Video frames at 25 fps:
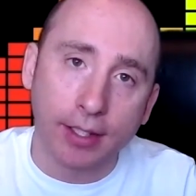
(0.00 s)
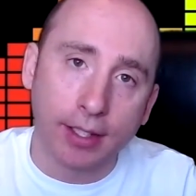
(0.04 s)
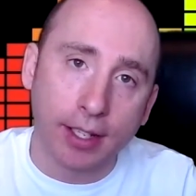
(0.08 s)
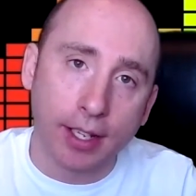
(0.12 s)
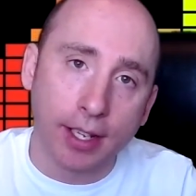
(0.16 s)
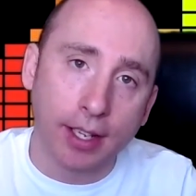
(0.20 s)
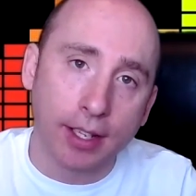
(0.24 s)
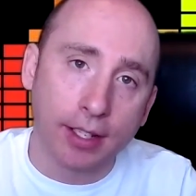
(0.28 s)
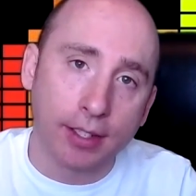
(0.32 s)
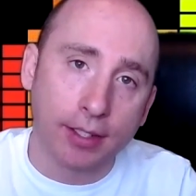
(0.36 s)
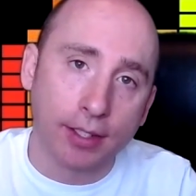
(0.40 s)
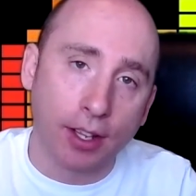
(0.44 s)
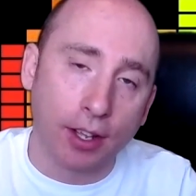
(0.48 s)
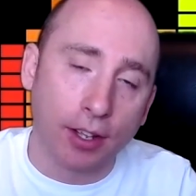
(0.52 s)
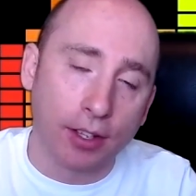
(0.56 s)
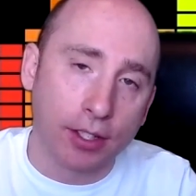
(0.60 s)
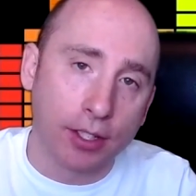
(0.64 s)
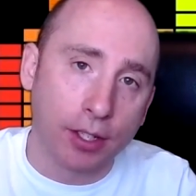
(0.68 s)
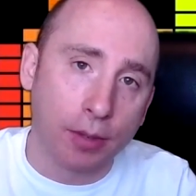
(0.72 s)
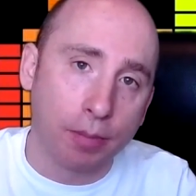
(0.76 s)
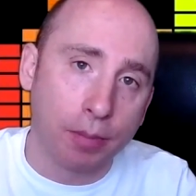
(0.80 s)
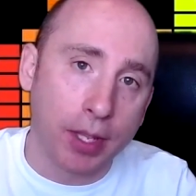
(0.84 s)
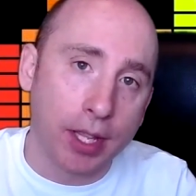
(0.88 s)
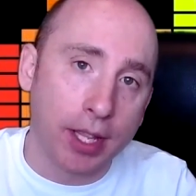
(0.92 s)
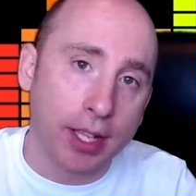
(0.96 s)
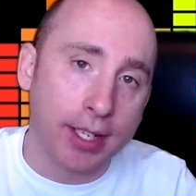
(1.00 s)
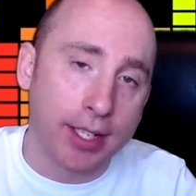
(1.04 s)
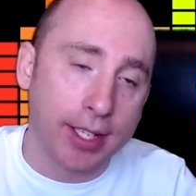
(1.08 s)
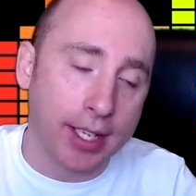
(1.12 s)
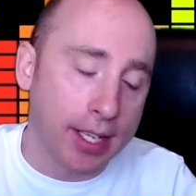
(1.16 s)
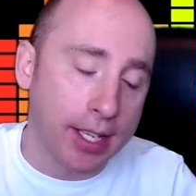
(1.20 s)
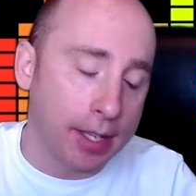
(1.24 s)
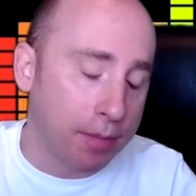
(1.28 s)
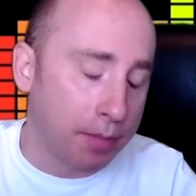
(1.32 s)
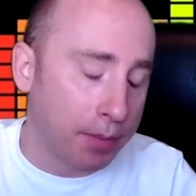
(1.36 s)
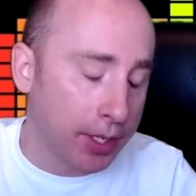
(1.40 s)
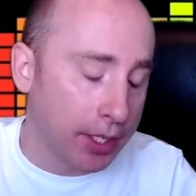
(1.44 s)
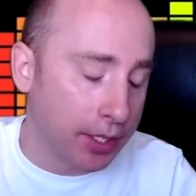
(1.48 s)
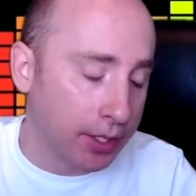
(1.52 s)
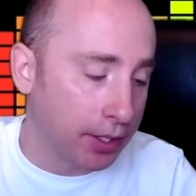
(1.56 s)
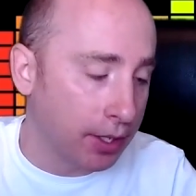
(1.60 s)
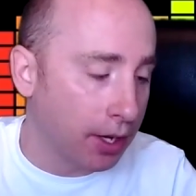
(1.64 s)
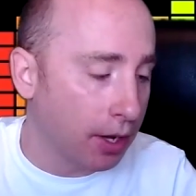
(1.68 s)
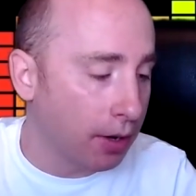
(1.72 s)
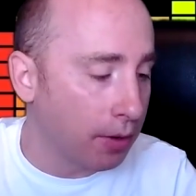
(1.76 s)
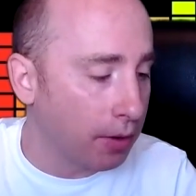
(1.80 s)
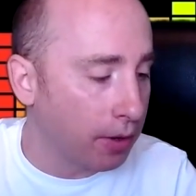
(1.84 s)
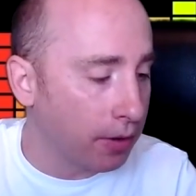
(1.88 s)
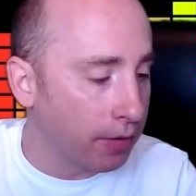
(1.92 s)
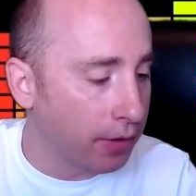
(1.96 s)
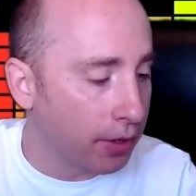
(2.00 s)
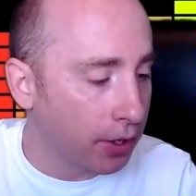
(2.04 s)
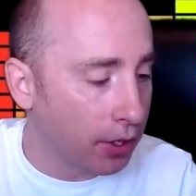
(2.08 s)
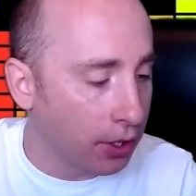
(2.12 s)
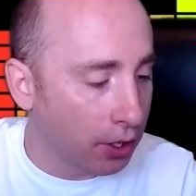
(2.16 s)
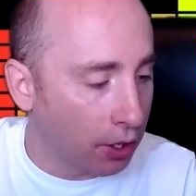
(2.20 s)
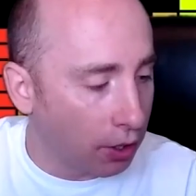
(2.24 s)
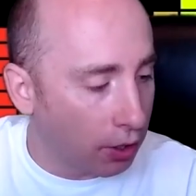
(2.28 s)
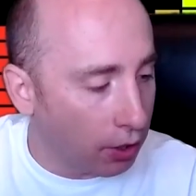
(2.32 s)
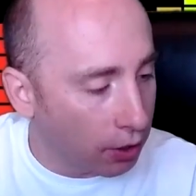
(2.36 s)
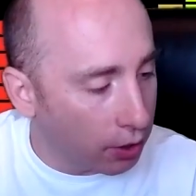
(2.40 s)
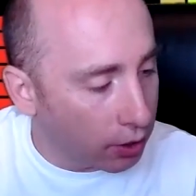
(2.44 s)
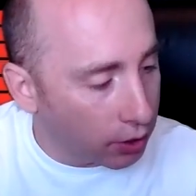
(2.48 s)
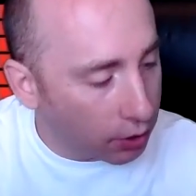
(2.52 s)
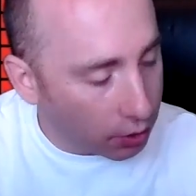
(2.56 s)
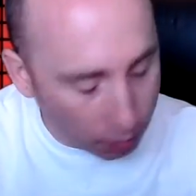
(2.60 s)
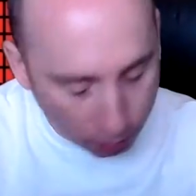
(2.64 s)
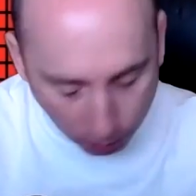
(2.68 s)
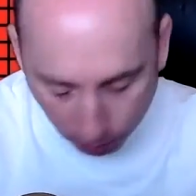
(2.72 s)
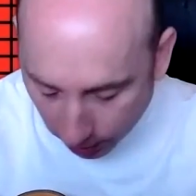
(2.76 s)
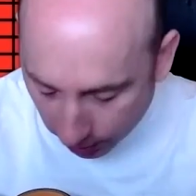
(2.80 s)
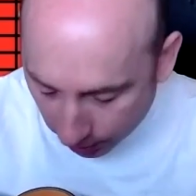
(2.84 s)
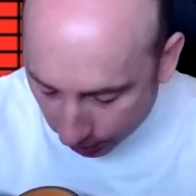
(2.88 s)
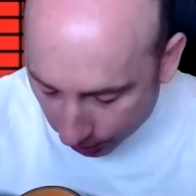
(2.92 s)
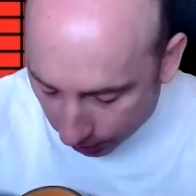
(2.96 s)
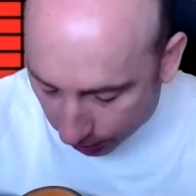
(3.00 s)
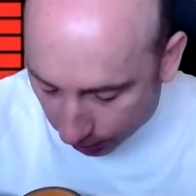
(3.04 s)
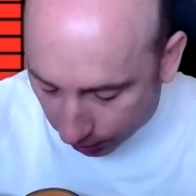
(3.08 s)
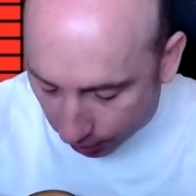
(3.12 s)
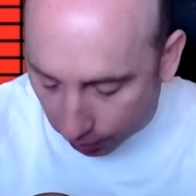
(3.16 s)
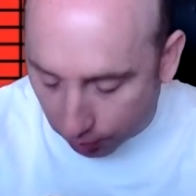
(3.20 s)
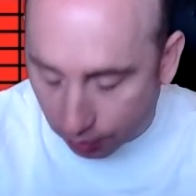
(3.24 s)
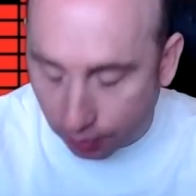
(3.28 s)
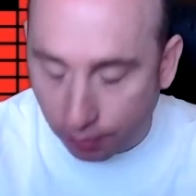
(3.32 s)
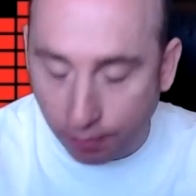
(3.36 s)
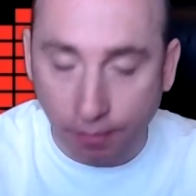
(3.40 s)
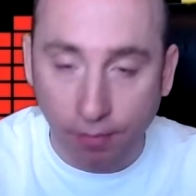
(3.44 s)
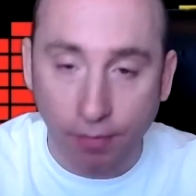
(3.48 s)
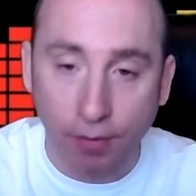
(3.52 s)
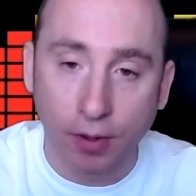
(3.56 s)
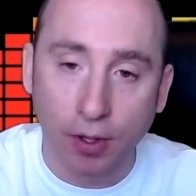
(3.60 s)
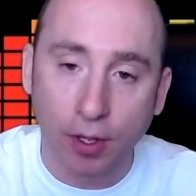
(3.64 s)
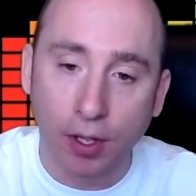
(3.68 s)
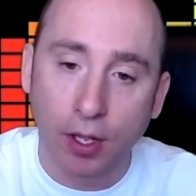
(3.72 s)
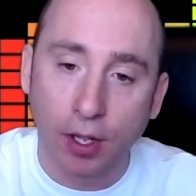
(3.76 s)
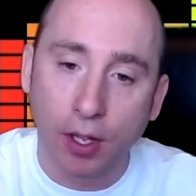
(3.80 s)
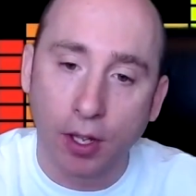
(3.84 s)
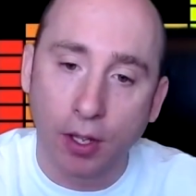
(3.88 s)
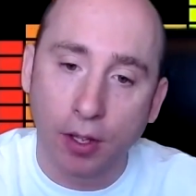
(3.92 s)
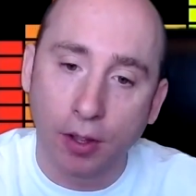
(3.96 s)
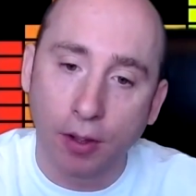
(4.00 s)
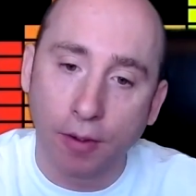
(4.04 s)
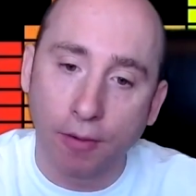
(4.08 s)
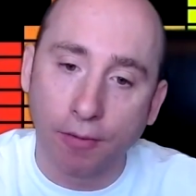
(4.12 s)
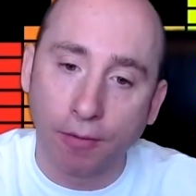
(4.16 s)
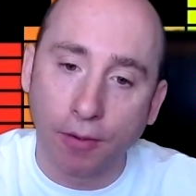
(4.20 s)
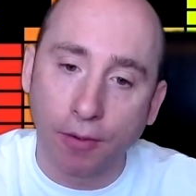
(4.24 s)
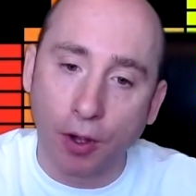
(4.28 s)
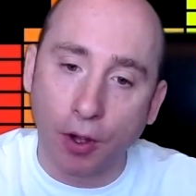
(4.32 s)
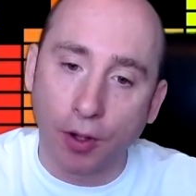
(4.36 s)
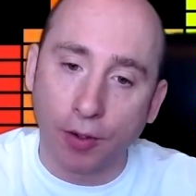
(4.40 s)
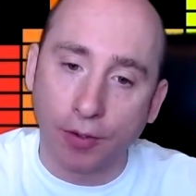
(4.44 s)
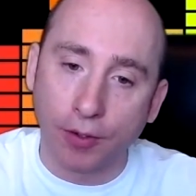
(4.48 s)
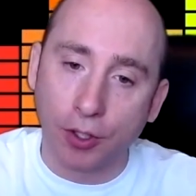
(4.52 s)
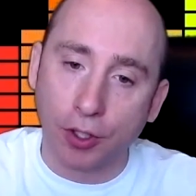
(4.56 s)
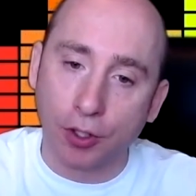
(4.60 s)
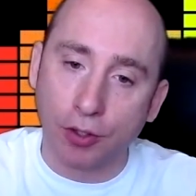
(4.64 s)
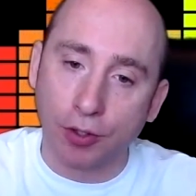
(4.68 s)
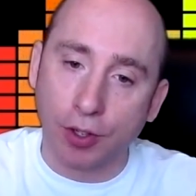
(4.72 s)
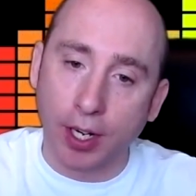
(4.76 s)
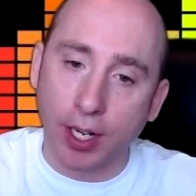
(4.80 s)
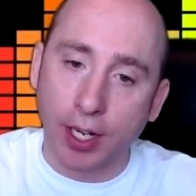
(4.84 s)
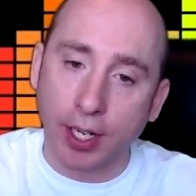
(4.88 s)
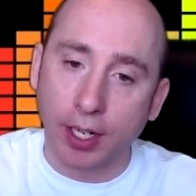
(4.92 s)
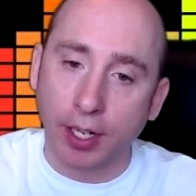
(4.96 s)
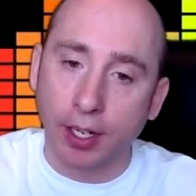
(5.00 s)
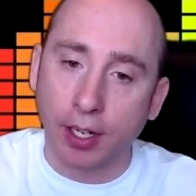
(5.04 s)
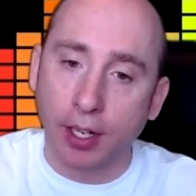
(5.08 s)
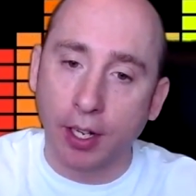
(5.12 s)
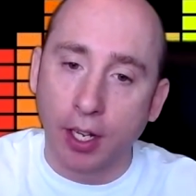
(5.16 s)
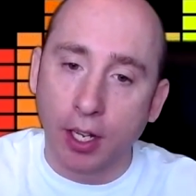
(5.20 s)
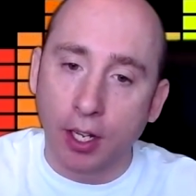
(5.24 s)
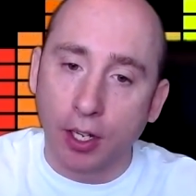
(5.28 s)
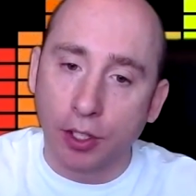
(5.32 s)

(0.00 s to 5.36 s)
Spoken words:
D has got to be the deepest note of the chord, which is the 4th string.